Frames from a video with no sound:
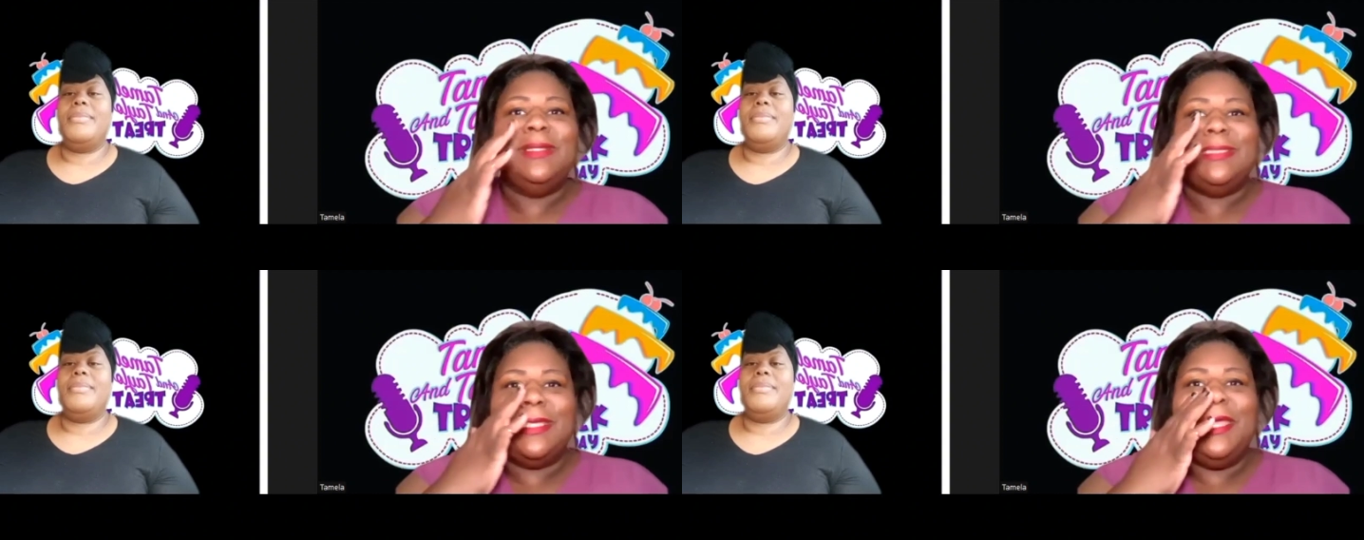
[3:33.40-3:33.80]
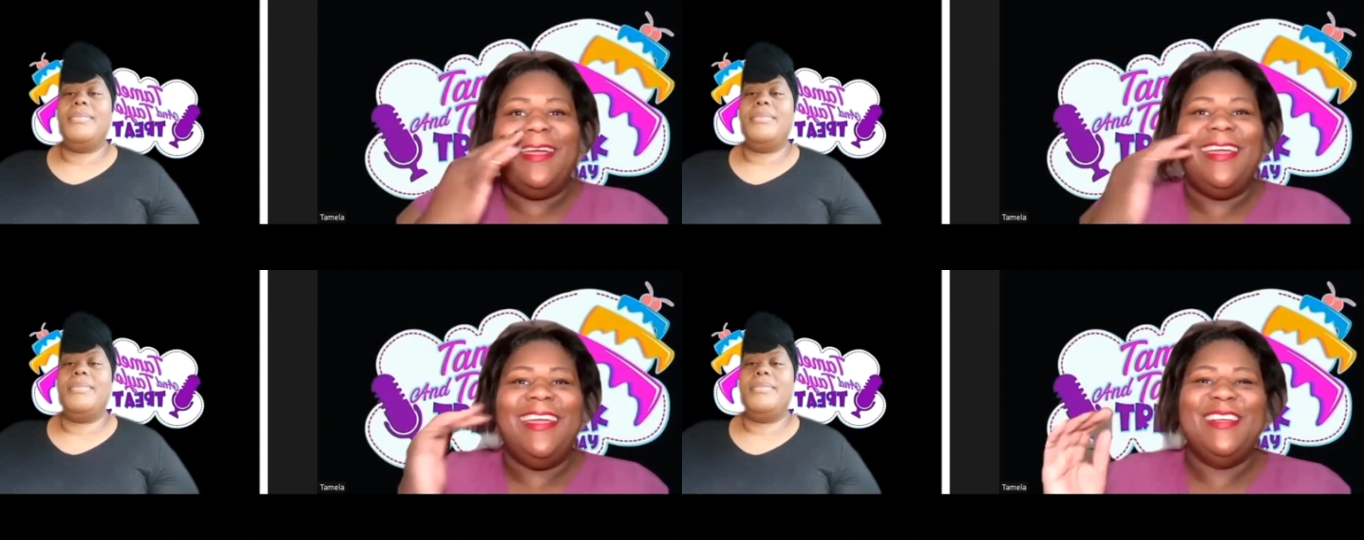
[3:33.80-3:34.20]
Speaker 1: a bit
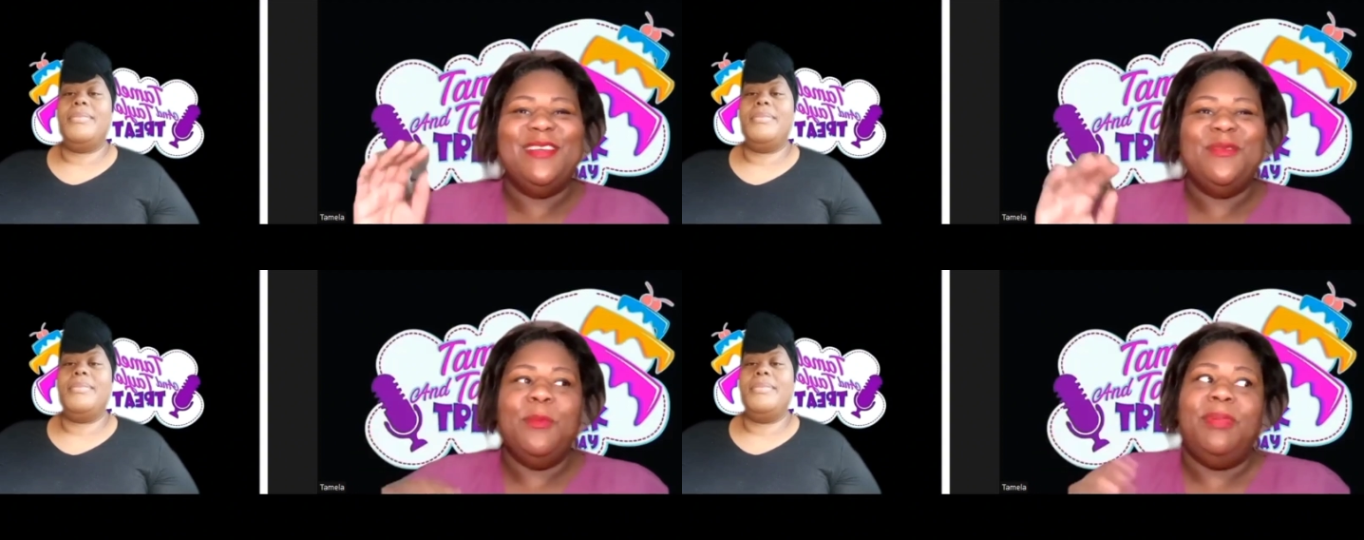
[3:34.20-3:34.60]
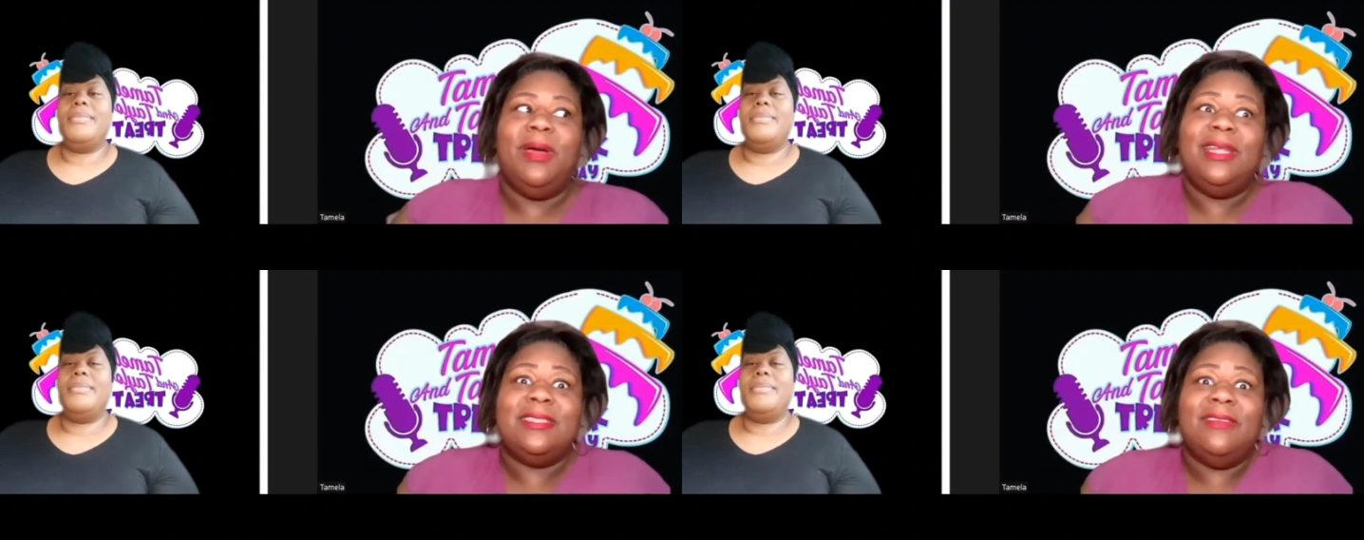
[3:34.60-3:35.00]
scary,
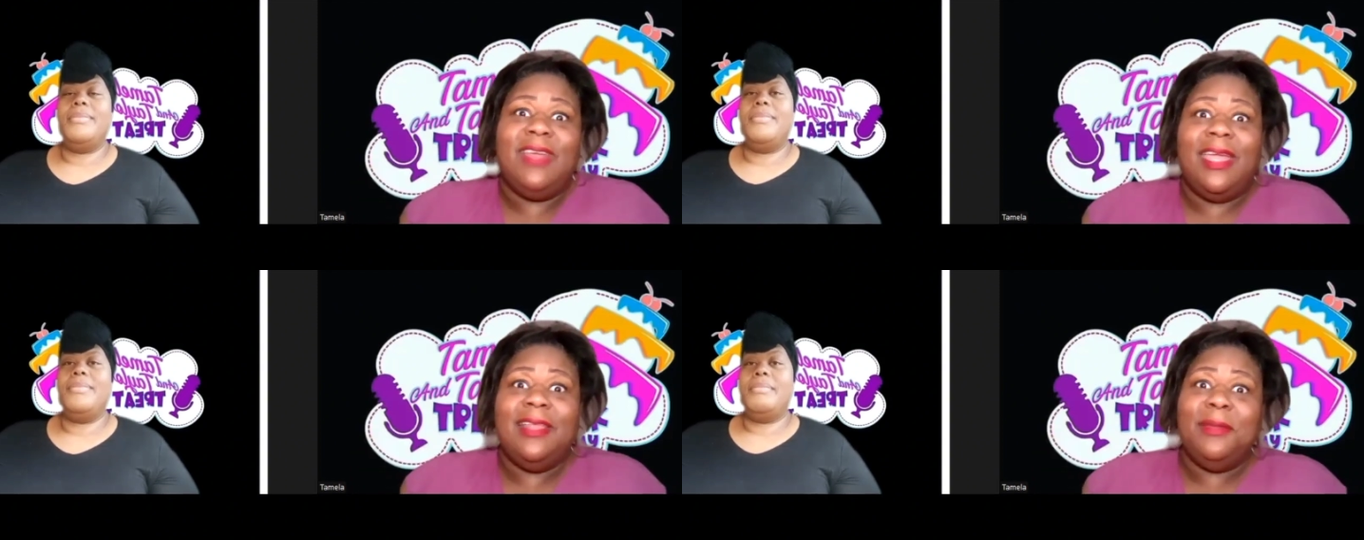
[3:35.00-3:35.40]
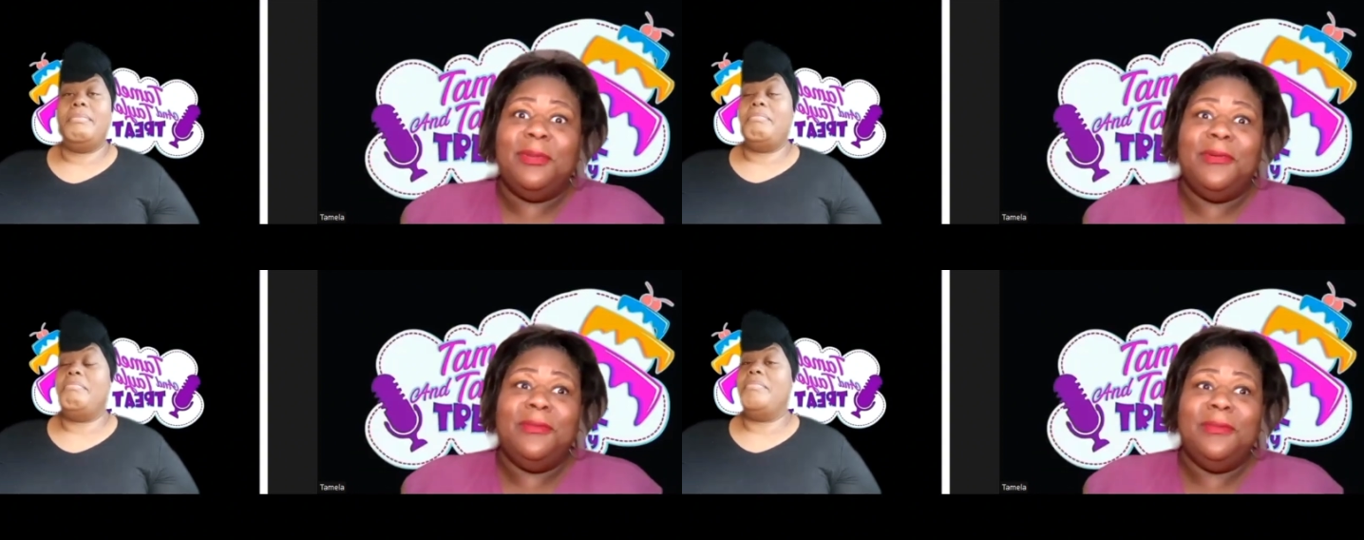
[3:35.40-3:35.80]
but it's
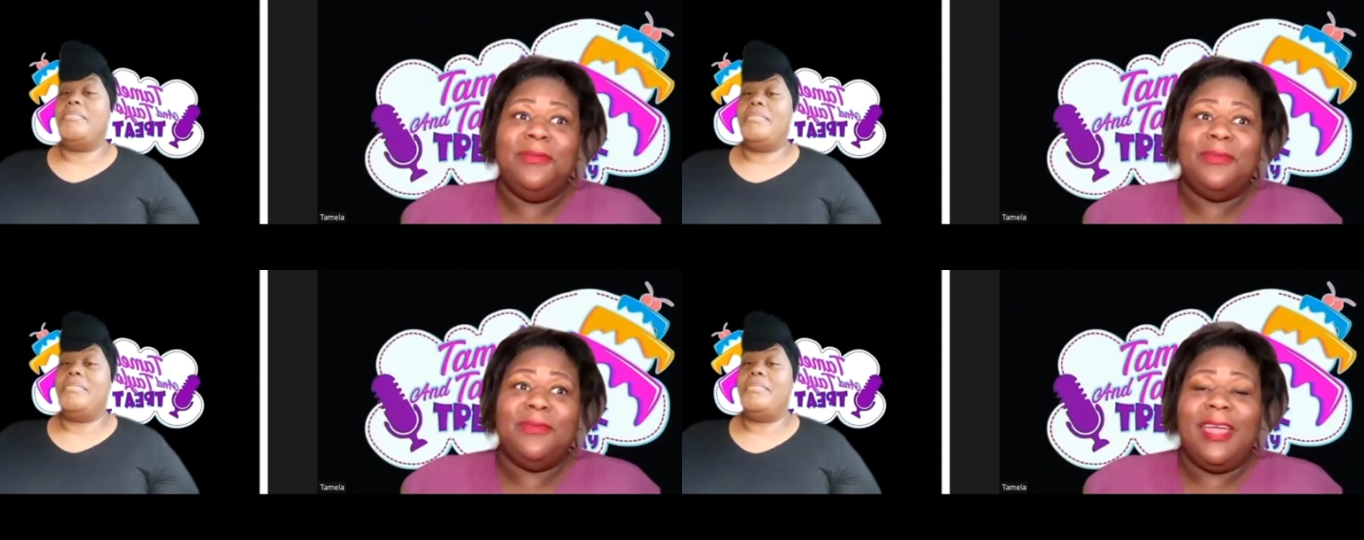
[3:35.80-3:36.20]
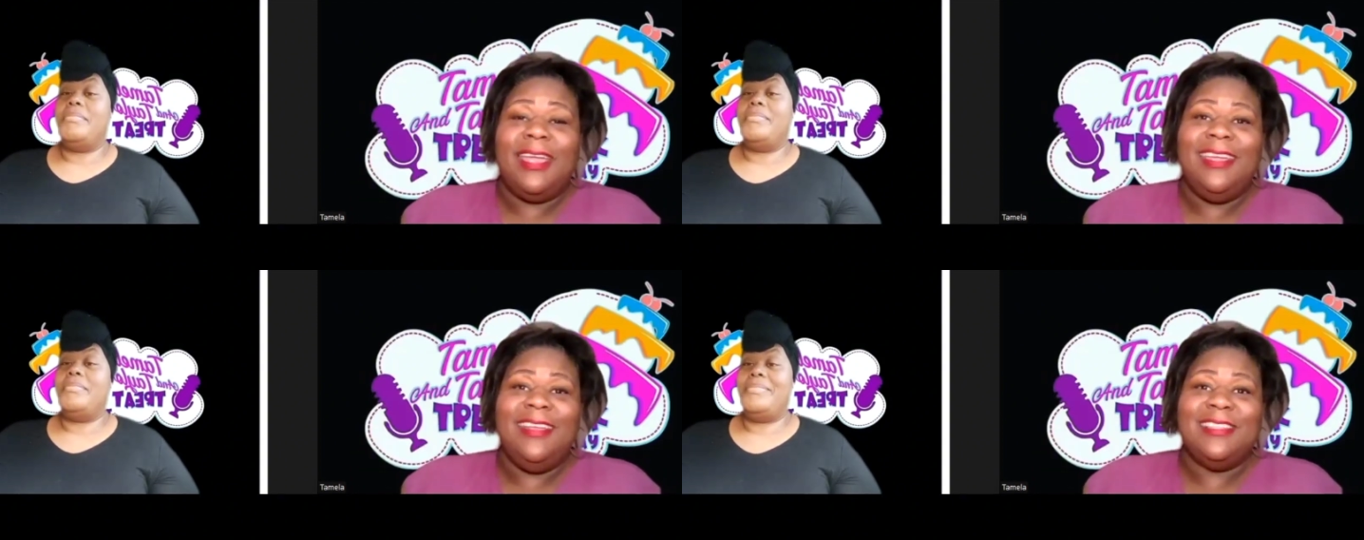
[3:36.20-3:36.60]
available,
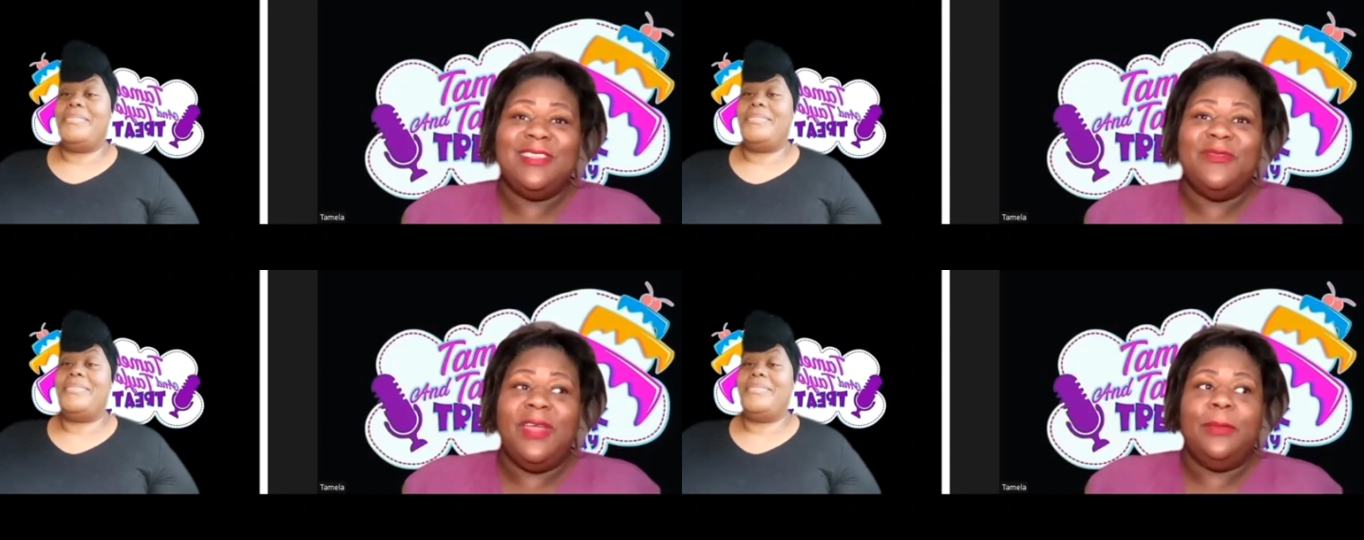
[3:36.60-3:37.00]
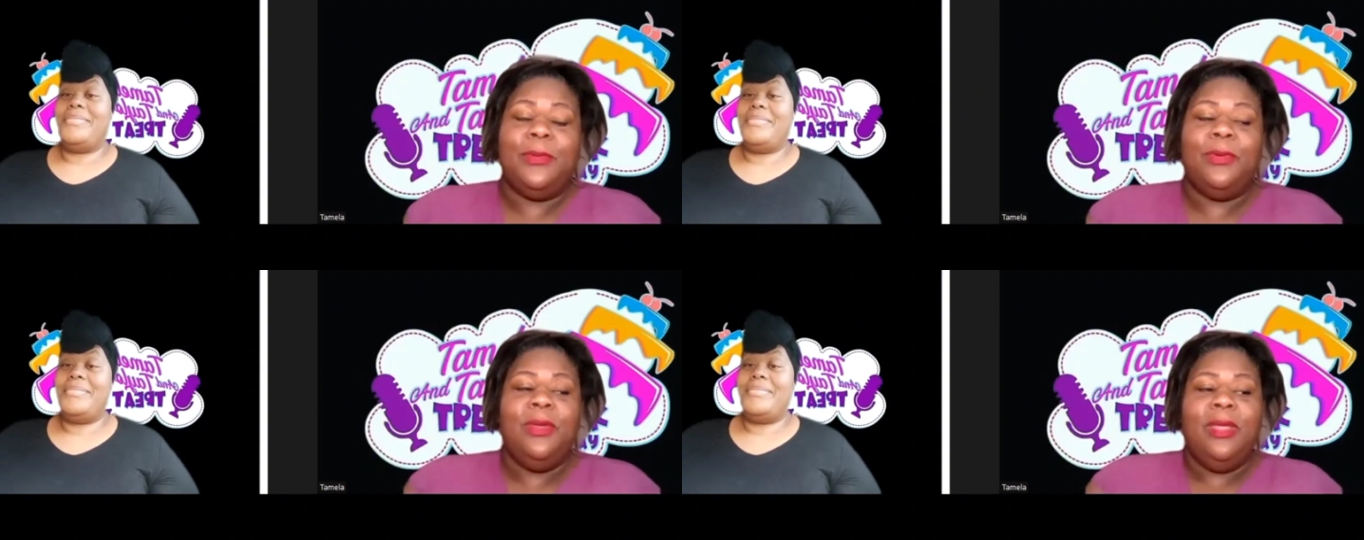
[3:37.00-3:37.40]
right? It's
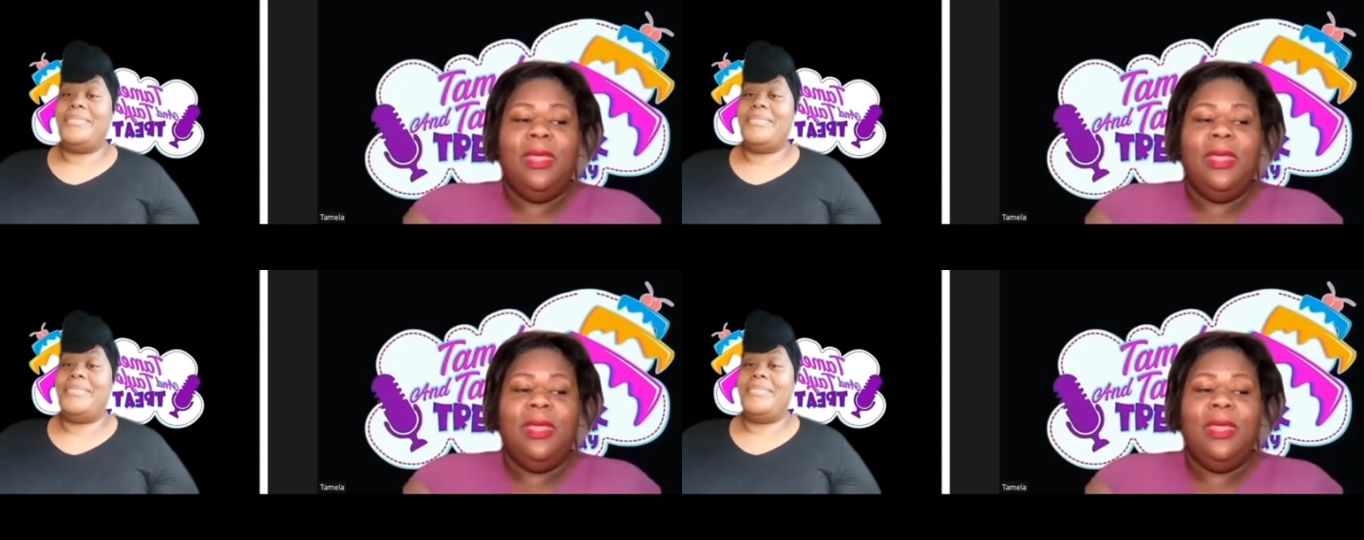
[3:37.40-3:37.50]
available.